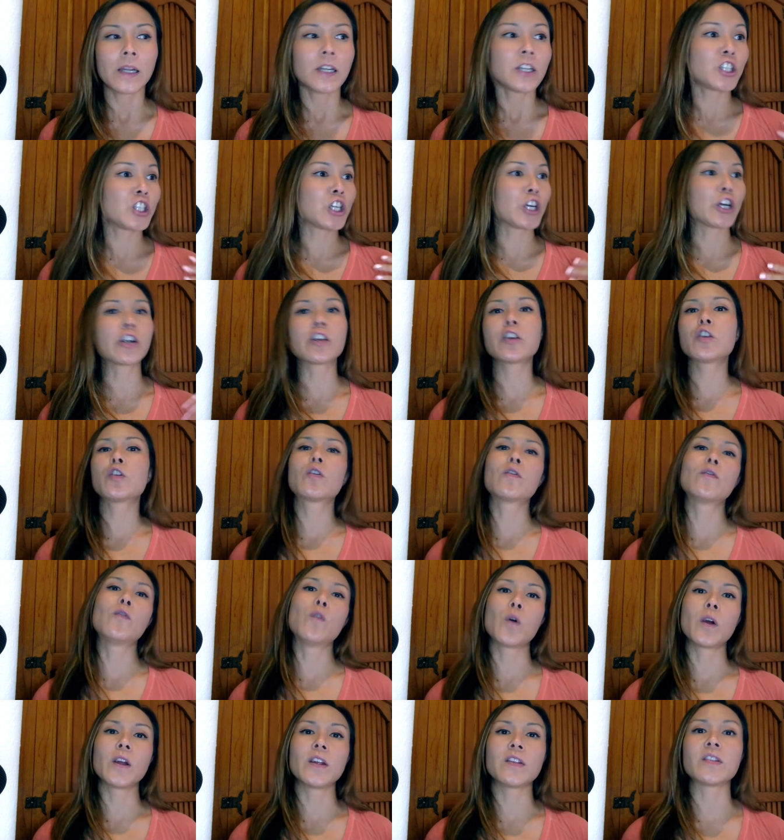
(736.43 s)
sharing your
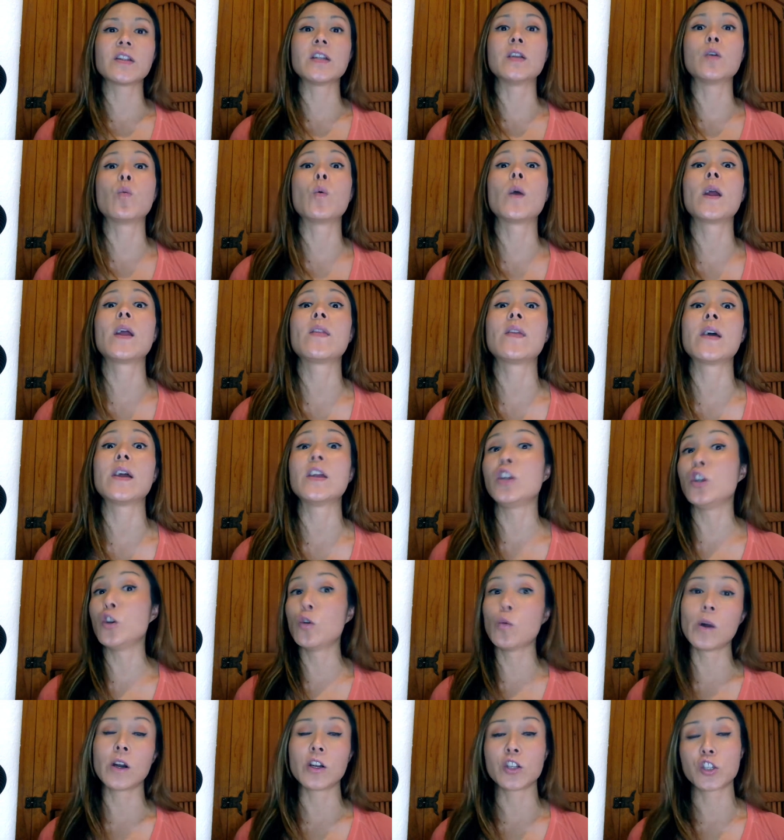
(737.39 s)
voice in a way that
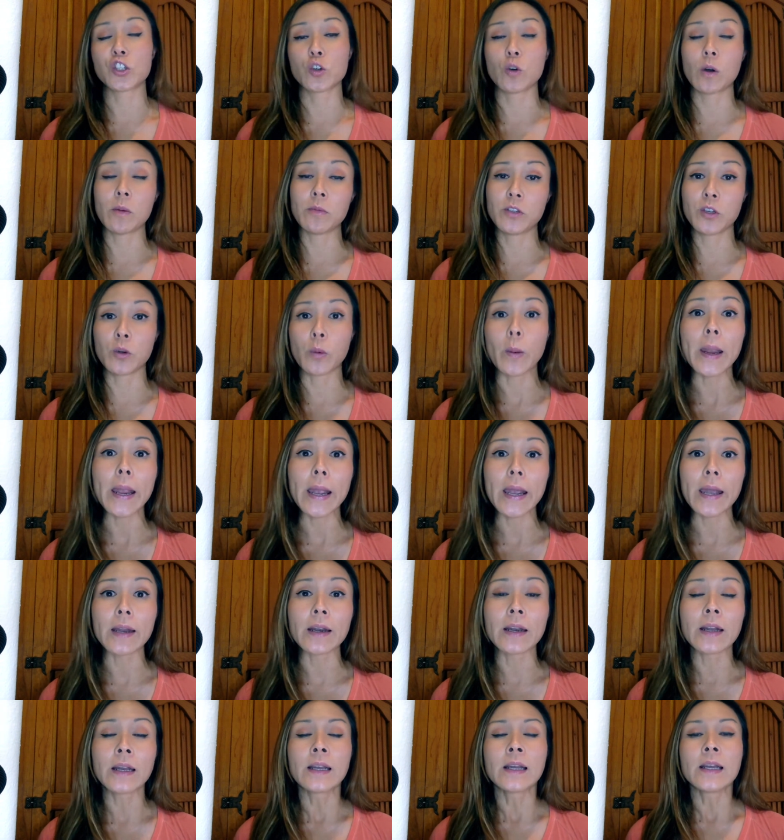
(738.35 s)
you want to show up doing it.